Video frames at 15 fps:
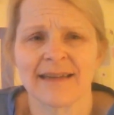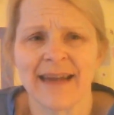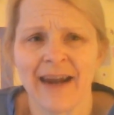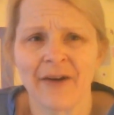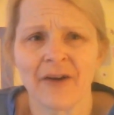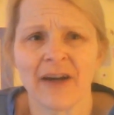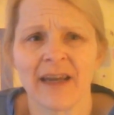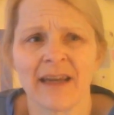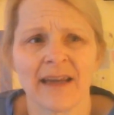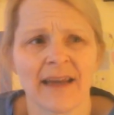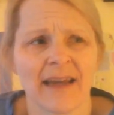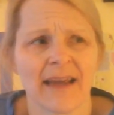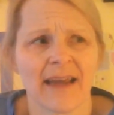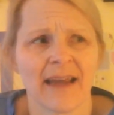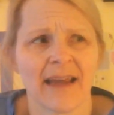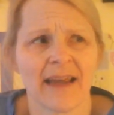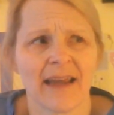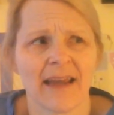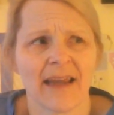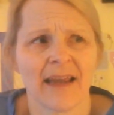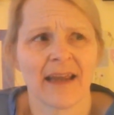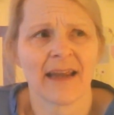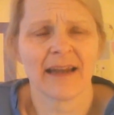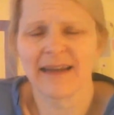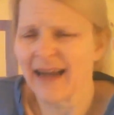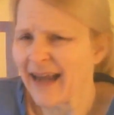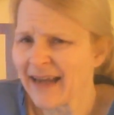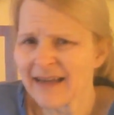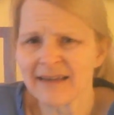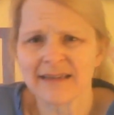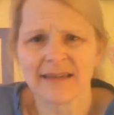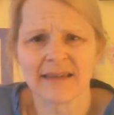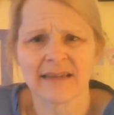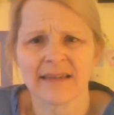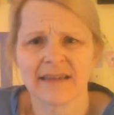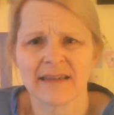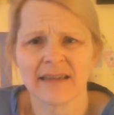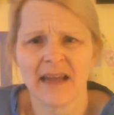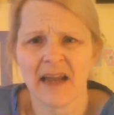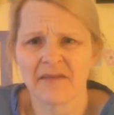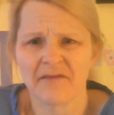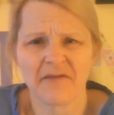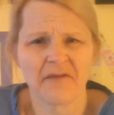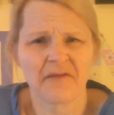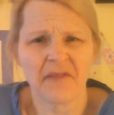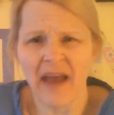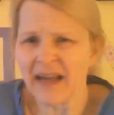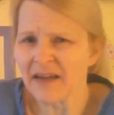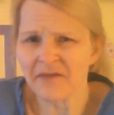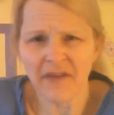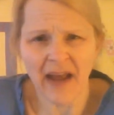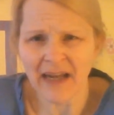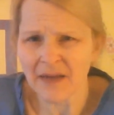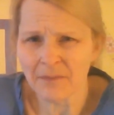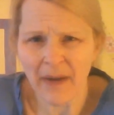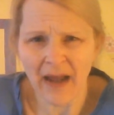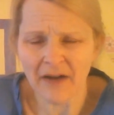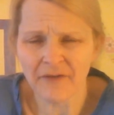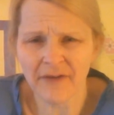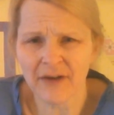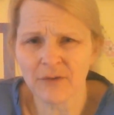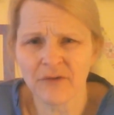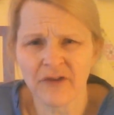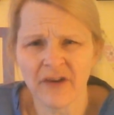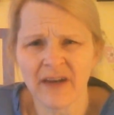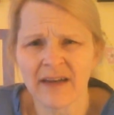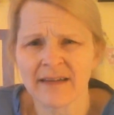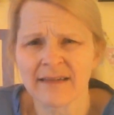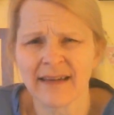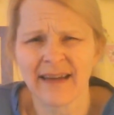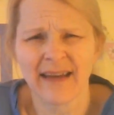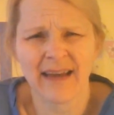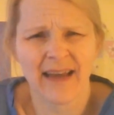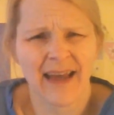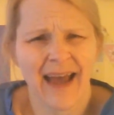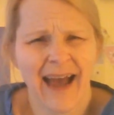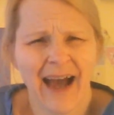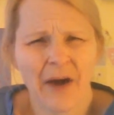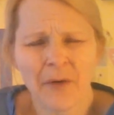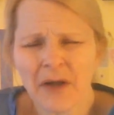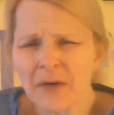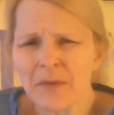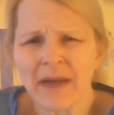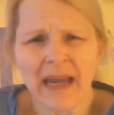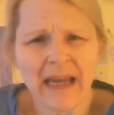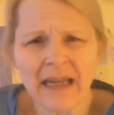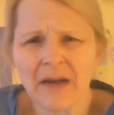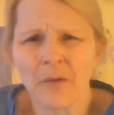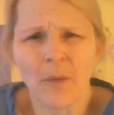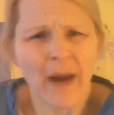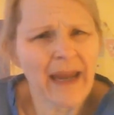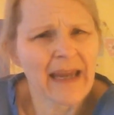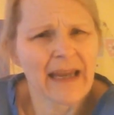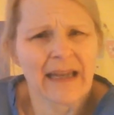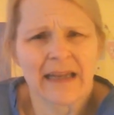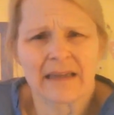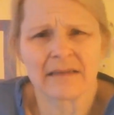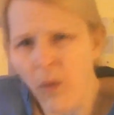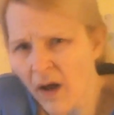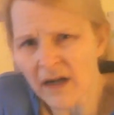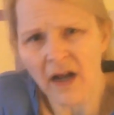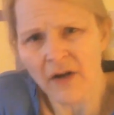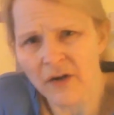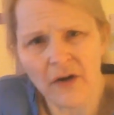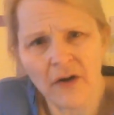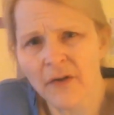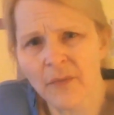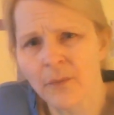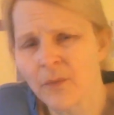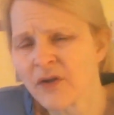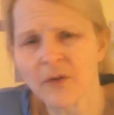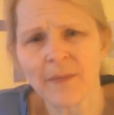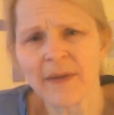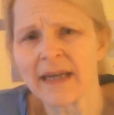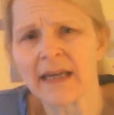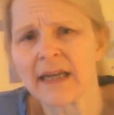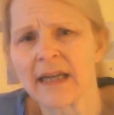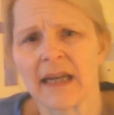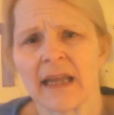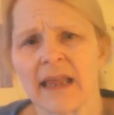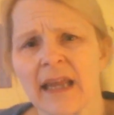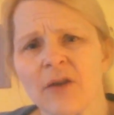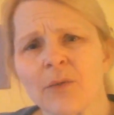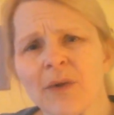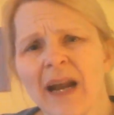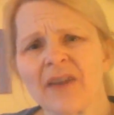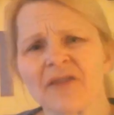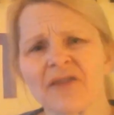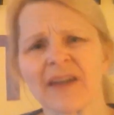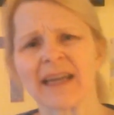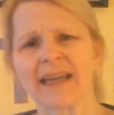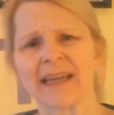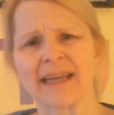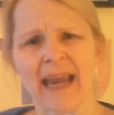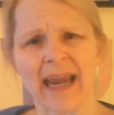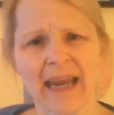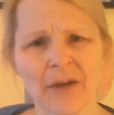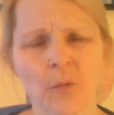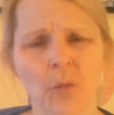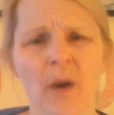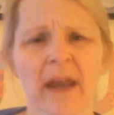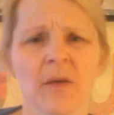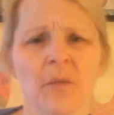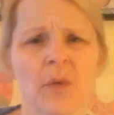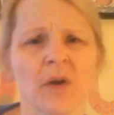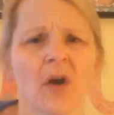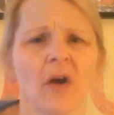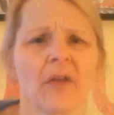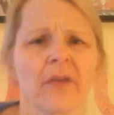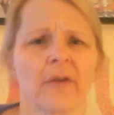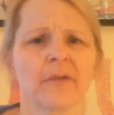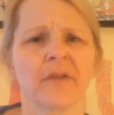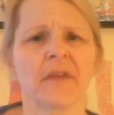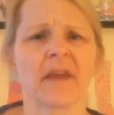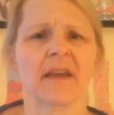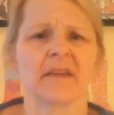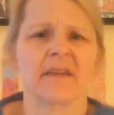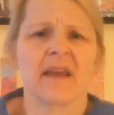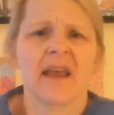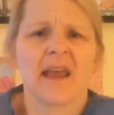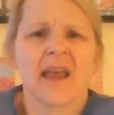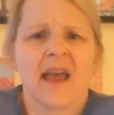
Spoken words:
dairy and eggs and fatty, fatty, bad for you cheese, how are you gaining weight? What on earth would you be eating that you would actually gain weight when all those things